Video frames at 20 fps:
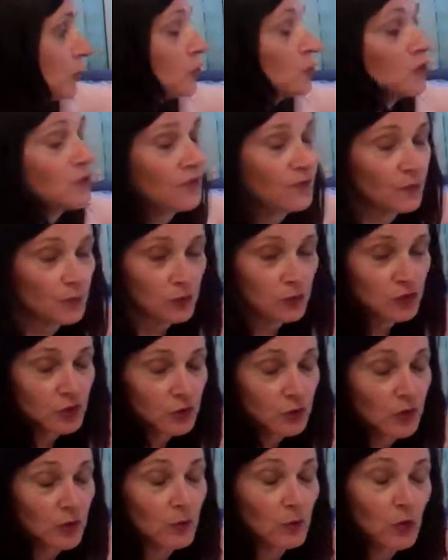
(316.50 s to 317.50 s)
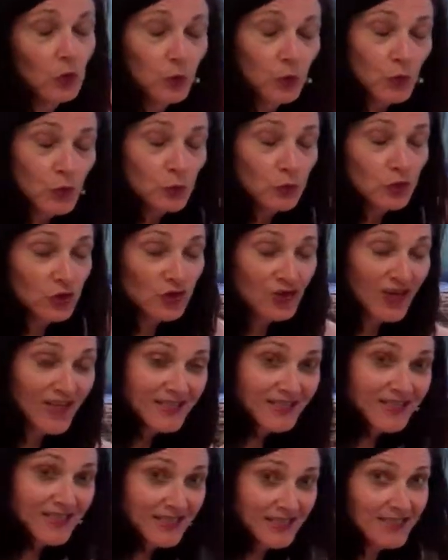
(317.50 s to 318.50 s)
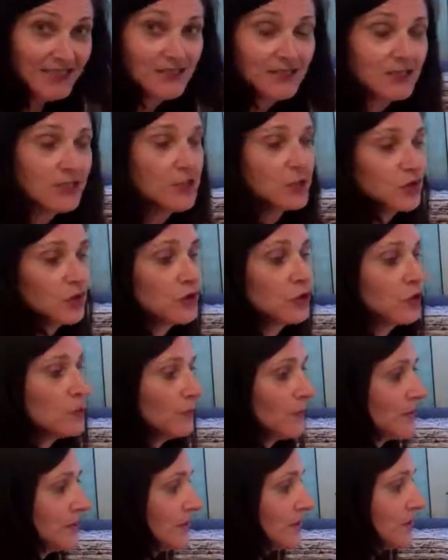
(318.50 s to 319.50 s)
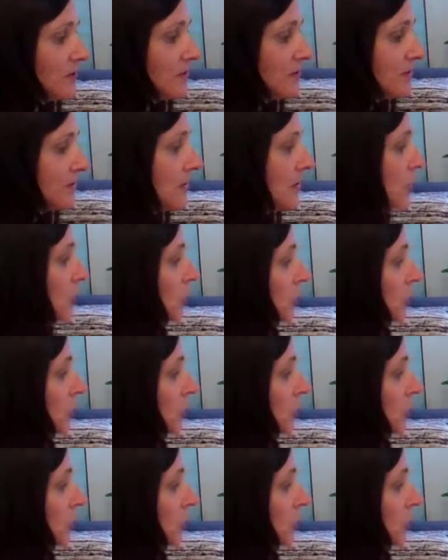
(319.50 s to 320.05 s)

good fortune and who you attract into your business.